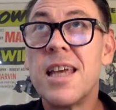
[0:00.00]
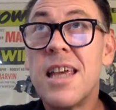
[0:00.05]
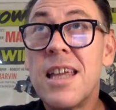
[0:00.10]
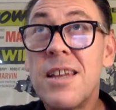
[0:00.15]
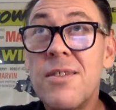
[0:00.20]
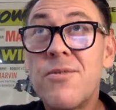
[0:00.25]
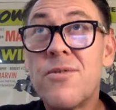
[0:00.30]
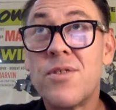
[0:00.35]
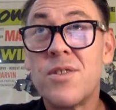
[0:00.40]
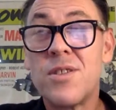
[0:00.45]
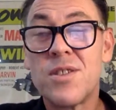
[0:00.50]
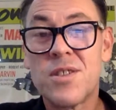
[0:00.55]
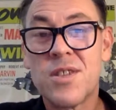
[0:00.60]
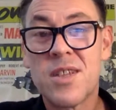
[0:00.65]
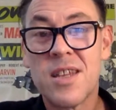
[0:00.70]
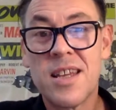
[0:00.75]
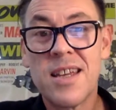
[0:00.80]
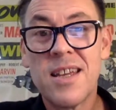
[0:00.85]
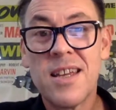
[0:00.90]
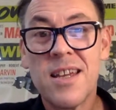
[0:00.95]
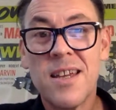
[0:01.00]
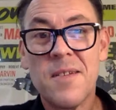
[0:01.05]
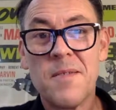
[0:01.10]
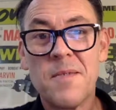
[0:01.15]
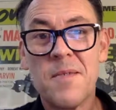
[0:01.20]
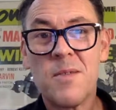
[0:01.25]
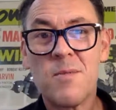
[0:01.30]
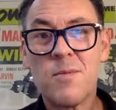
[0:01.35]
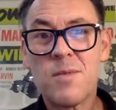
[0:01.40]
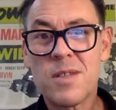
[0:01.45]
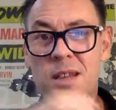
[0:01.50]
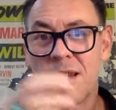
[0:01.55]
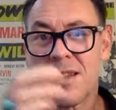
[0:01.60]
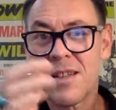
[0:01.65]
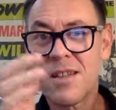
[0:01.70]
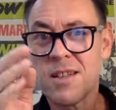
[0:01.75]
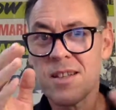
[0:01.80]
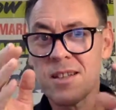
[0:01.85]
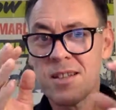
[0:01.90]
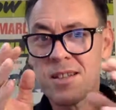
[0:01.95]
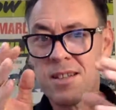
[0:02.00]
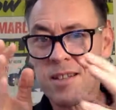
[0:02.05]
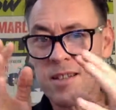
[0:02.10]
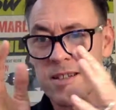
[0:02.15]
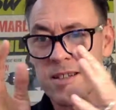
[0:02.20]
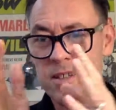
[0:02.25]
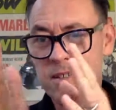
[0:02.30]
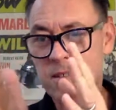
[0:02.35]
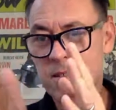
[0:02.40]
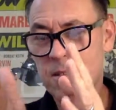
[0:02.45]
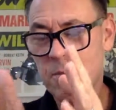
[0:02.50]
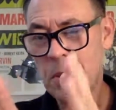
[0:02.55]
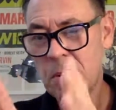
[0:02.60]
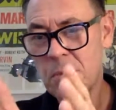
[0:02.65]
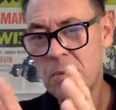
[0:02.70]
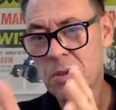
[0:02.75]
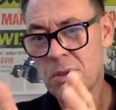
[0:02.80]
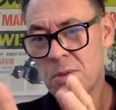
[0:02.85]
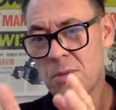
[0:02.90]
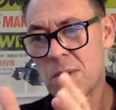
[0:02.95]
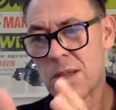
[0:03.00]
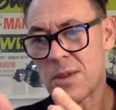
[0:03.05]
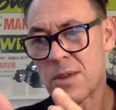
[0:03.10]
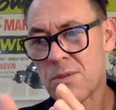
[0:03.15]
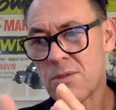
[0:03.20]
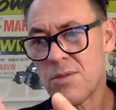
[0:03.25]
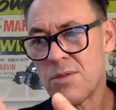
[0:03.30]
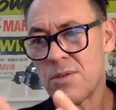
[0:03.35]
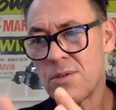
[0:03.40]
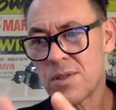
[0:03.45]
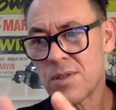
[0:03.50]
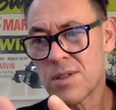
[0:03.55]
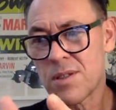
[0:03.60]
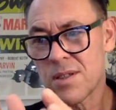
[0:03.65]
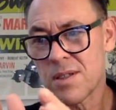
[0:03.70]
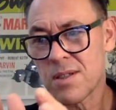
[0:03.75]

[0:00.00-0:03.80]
infancy, it was like the people that went through,